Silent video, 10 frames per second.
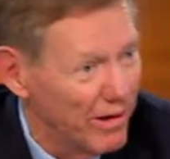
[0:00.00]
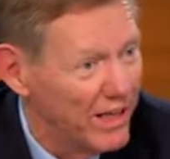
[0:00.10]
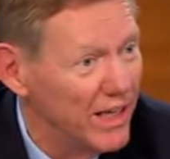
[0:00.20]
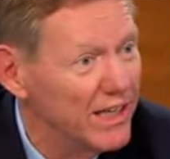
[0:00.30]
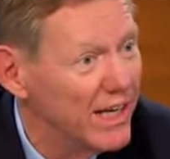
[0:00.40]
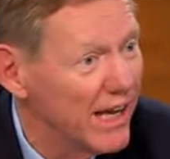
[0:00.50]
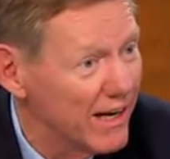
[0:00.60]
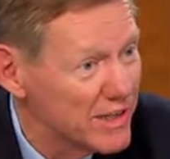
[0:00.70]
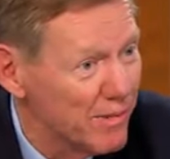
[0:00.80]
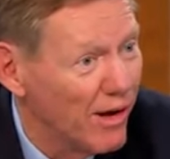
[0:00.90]
We did take
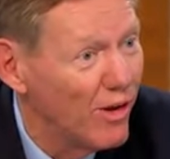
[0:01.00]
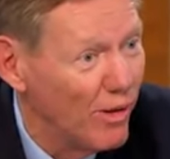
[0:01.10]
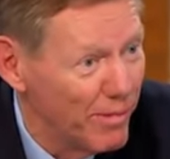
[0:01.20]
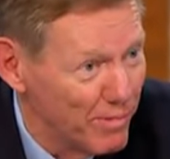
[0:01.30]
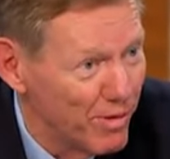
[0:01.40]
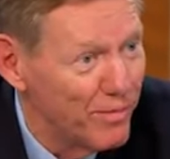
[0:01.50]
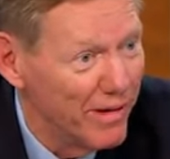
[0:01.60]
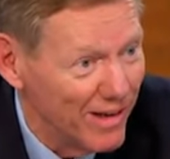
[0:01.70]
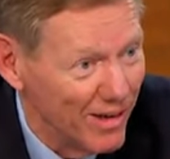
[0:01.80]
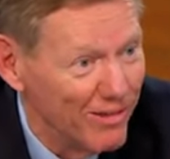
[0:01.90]
out a small home
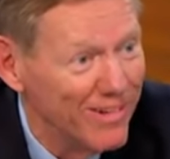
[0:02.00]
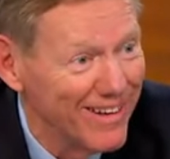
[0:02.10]
improvement loan.